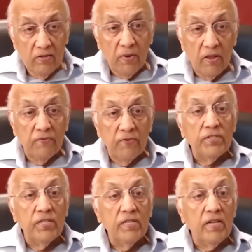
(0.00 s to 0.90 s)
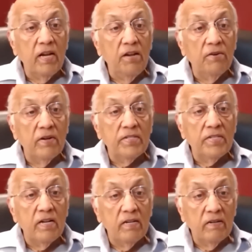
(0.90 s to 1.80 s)
It's one of the first things I need to
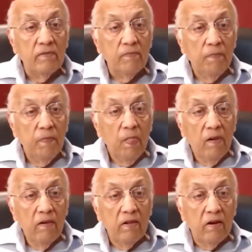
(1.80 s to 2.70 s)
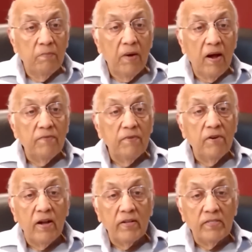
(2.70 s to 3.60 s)
understand, that apart
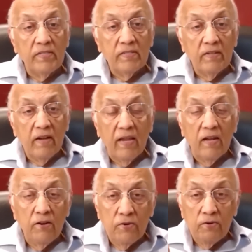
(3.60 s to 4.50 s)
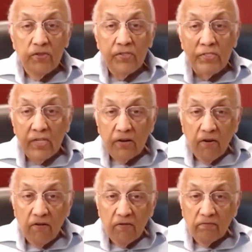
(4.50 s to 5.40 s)
from Christ, I can do
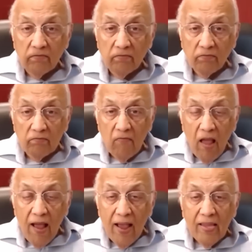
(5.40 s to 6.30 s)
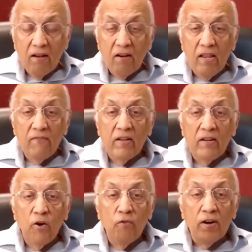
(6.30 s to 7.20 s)
zero. I cannot
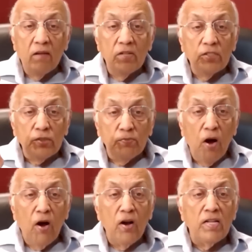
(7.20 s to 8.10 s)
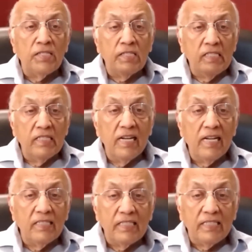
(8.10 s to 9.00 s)
even overcome the smallest
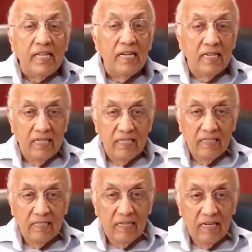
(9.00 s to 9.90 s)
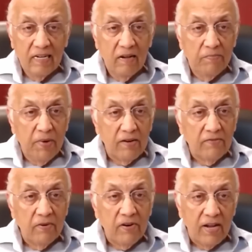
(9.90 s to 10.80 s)
little sin
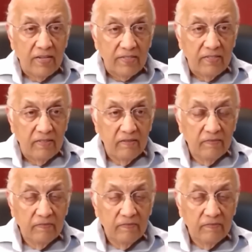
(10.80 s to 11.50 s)
apart from Christ.